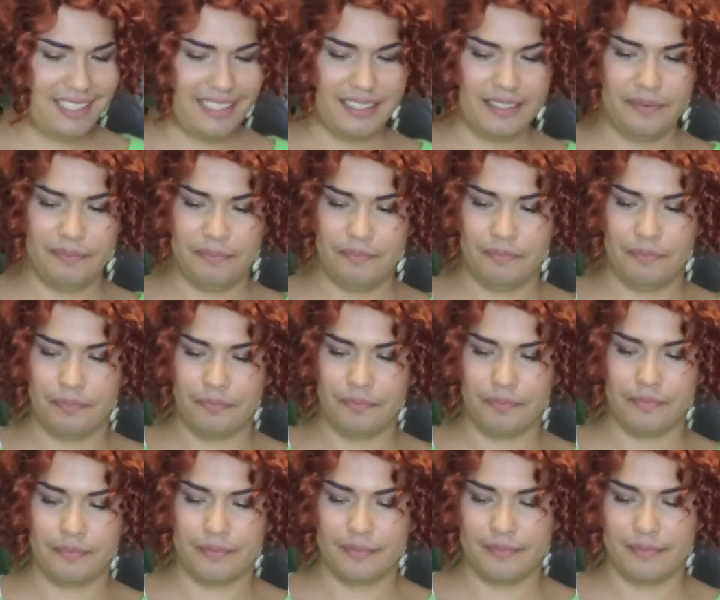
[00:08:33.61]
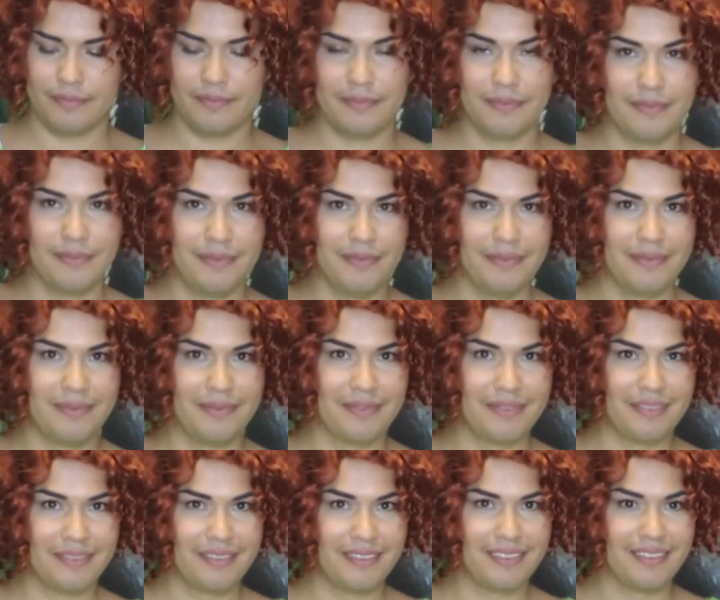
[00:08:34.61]

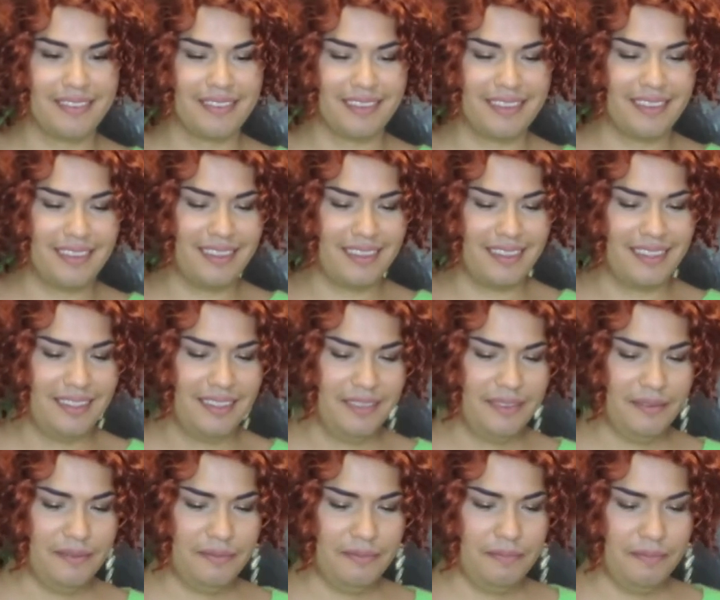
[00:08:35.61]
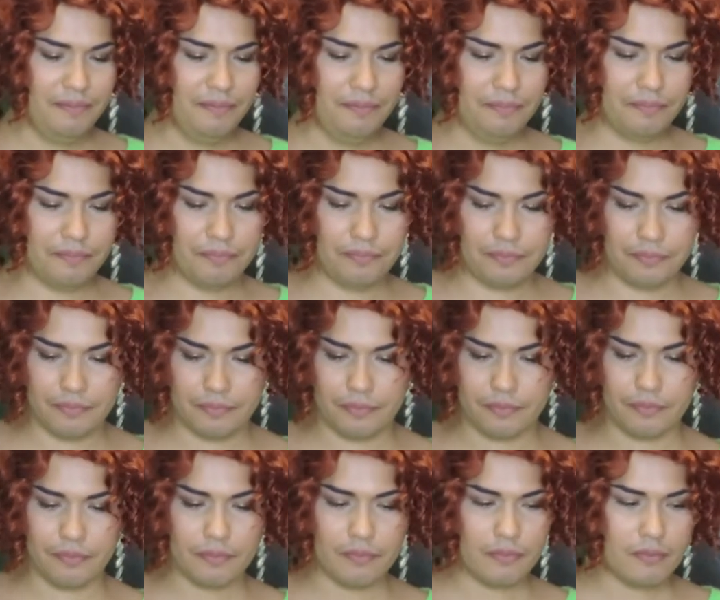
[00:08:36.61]

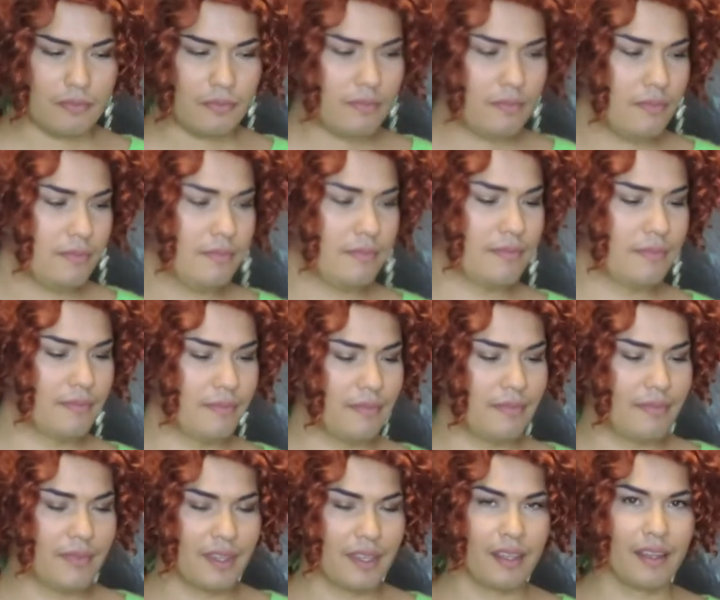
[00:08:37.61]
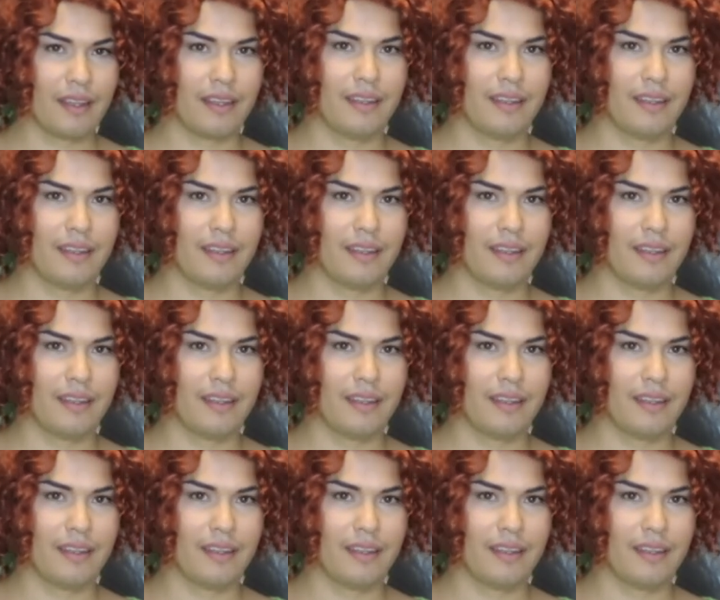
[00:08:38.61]
This person isn't speaking.